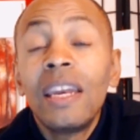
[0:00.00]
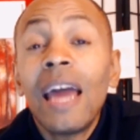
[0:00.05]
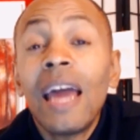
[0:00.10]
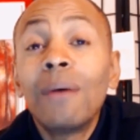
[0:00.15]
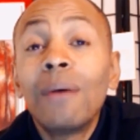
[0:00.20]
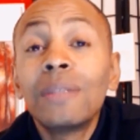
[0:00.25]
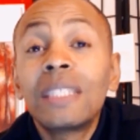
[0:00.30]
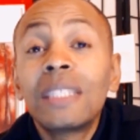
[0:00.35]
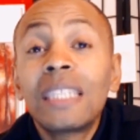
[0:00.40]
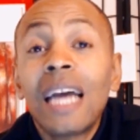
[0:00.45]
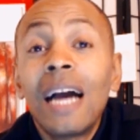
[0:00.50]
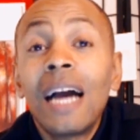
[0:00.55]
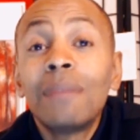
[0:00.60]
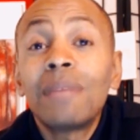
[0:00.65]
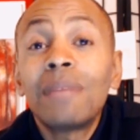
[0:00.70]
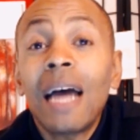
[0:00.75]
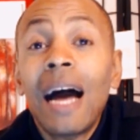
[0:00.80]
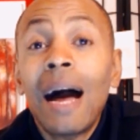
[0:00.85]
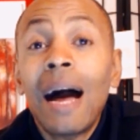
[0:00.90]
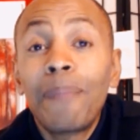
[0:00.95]
Now it's
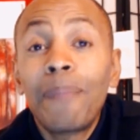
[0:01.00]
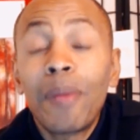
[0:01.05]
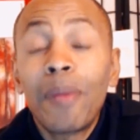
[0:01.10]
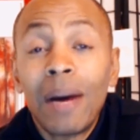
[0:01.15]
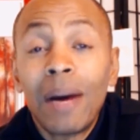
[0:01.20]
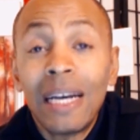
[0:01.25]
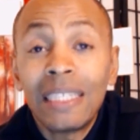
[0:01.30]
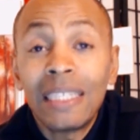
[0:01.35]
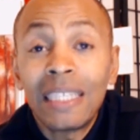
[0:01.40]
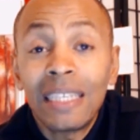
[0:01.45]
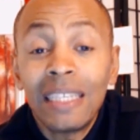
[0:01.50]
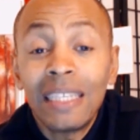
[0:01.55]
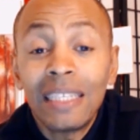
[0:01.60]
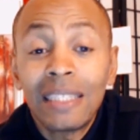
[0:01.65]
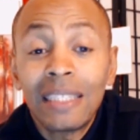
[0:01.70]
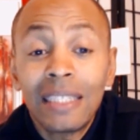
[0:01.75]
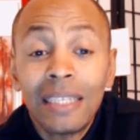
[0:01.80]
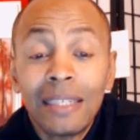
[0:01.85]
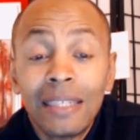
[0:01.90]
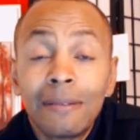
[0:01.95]
time to optimize the
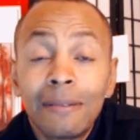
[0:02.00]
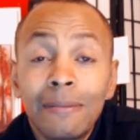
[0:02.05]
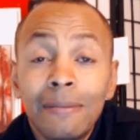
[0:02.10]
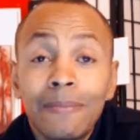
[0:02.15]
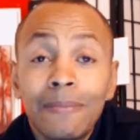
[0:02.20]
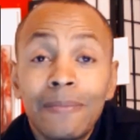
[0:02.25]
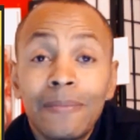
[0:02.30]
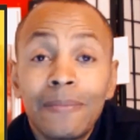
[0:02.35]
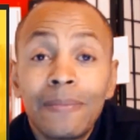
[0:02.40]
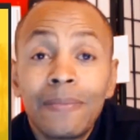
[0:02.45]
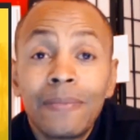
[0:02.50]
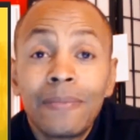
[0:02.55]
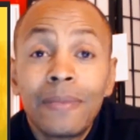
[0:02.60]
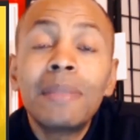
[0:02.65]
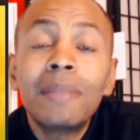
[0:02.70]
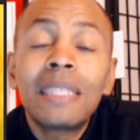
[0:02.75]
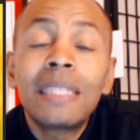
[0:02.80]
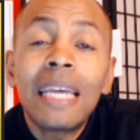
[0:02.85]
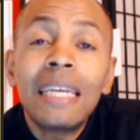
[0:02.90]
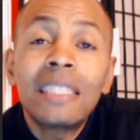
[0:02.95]
listing. The
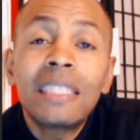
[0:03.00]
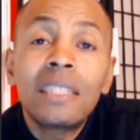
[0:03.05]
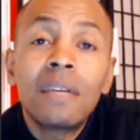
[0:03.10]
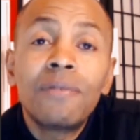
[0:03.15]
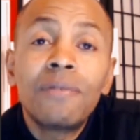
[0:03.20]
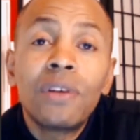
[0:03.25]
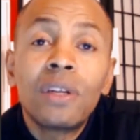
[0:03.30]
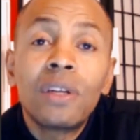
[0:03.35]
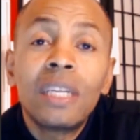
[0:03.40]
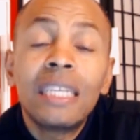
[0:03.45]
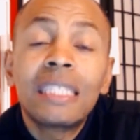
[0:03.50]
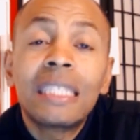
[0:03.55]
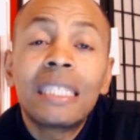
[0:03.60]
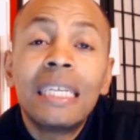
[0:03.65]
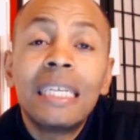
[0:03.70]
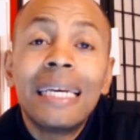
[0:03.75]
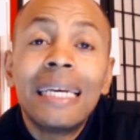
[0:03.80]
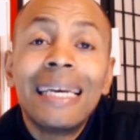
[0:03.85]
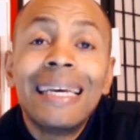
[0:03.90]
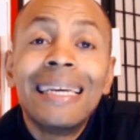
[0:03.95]
optimization of your
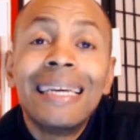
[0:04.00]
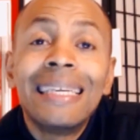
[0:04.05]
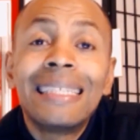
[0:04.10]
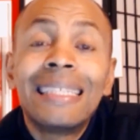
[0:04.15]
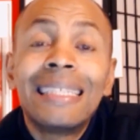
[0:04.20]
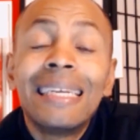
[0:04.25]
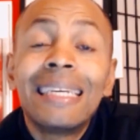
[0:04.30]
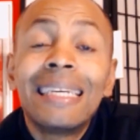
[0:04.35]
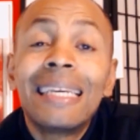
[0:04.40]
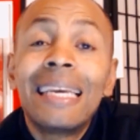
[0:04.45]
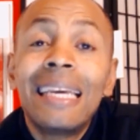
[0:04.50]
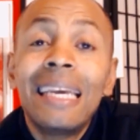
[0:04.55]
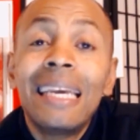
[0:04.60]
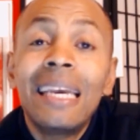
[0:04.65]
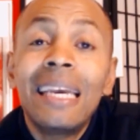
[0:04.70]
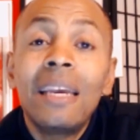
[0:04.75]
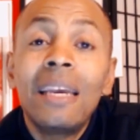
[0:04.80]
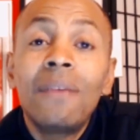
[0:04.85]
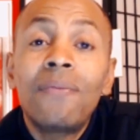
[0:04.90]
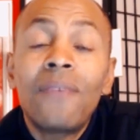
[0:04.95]
listing is the
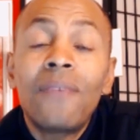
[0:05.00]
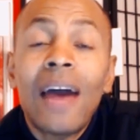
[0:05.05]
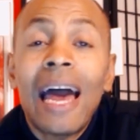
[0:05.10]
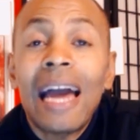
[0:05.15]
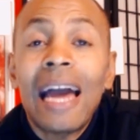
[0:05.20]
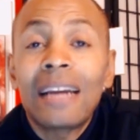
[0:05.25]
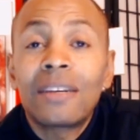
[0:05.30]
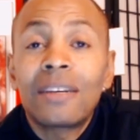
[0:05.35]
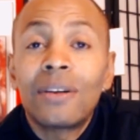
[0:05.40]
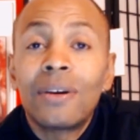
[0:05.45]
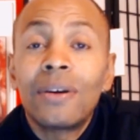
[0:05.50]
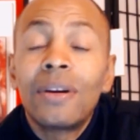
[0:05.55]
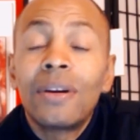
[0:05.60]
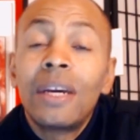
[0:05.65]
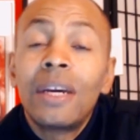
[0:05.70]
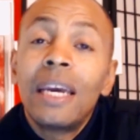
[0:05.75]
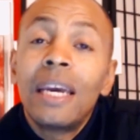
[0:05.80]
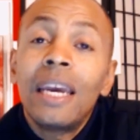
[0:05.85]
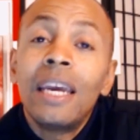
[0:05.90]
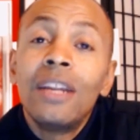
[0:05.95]
key factor
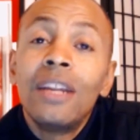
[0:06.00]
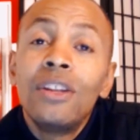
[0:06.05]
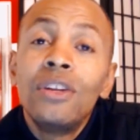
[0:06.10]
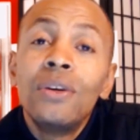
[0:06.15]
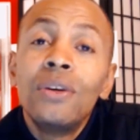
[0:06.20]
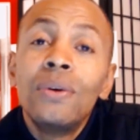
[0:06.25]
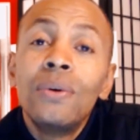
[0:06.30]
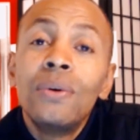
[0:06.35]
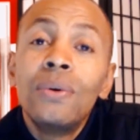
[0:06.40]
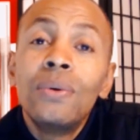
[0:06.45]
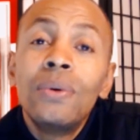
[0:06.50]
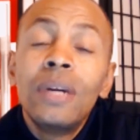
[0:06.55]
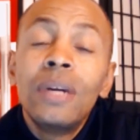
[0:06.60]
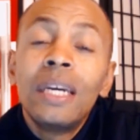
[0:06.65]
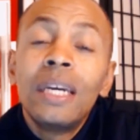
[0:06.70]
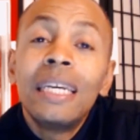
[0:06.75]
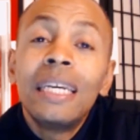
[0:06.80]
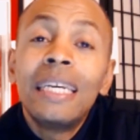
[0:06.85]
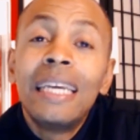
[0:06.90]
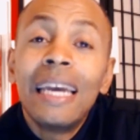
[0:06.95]
in you
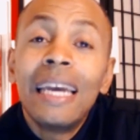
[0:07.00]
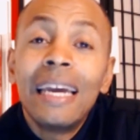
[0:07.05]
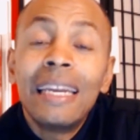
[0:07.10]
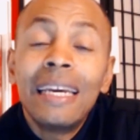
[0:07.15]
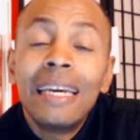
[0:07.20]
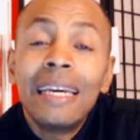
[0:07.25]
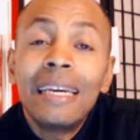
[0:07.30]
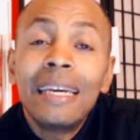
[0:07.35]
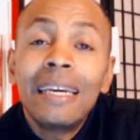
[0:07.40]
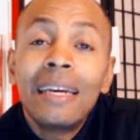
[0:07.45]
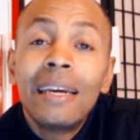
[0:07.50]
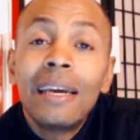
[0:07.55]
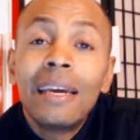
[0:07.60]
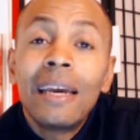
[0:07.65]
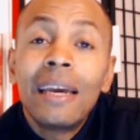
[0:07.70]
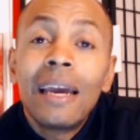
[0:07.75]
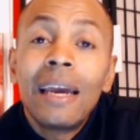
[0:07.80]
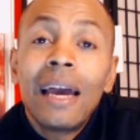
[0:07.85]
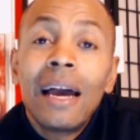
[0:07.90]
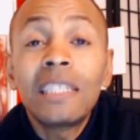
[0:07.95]
getting
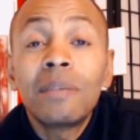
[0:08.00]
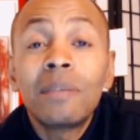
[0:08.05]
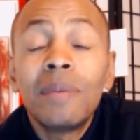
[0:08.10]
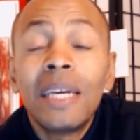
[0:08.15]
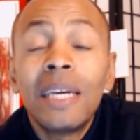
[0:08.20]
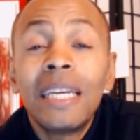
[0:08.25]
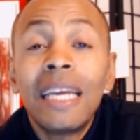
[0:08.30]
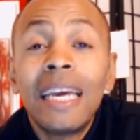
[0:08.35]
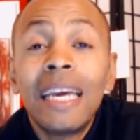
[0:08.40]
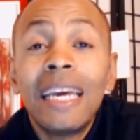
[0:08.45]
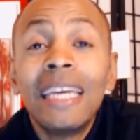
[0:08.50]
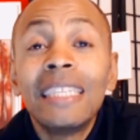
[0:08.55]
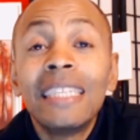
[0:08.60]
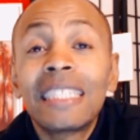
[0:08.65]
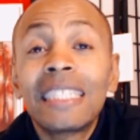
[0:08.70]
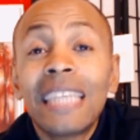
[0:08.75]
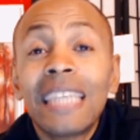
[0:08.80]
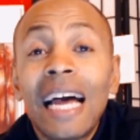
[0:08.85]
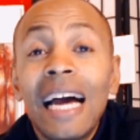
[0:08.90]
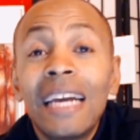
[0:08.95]
great placement
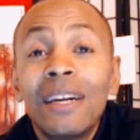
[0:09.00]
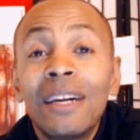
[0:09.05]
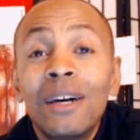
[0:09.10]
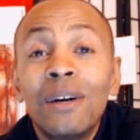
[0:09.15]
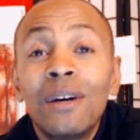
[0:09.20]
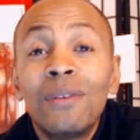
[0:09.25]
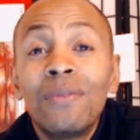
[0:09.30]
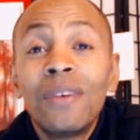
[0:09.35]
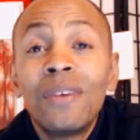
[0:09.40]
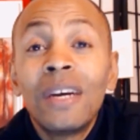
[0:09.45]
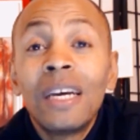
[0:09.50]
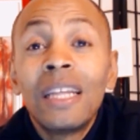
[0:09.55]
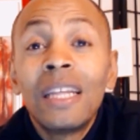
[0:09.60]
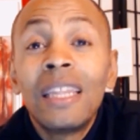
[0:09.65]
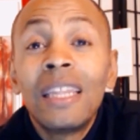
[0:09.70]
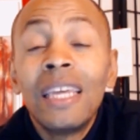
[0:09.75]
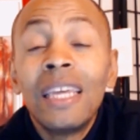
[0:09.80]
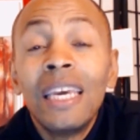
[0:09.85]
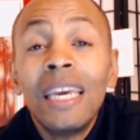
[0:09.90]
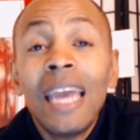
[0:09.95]
inside of
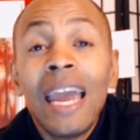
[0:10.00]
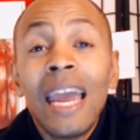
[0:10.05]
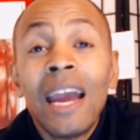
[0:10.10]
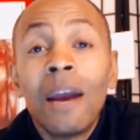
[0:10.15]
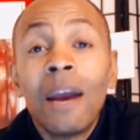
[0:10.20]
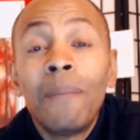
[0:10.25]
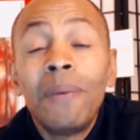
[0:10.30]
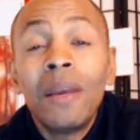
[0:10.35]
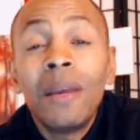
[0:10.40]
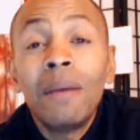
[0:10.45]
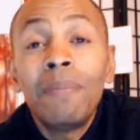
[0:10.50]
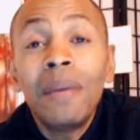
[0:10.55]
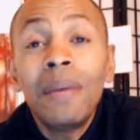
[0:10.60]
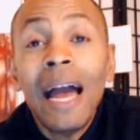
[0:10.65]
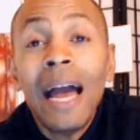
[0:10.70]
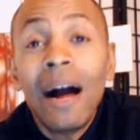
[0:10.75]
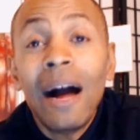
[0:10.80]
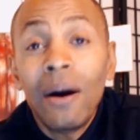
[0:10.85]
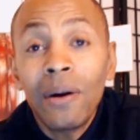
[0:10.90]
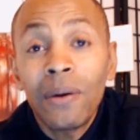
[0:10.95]
the
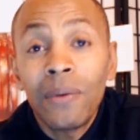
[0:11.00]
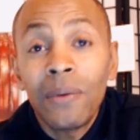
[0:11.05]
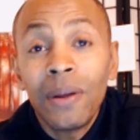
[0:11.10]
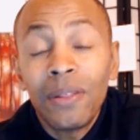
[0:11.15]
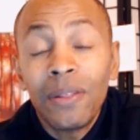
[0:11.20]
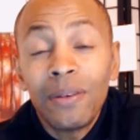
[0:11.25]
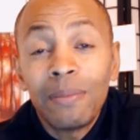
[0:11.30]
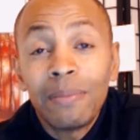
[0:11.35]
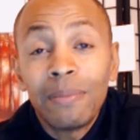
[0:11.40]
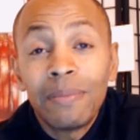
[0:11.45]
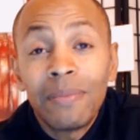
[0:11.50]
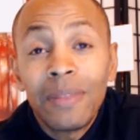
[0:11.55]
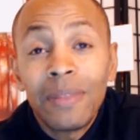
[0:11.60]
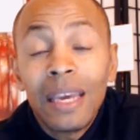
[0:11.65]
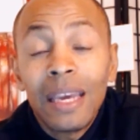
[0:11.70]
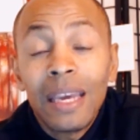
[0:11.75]
Airbnb algorithm.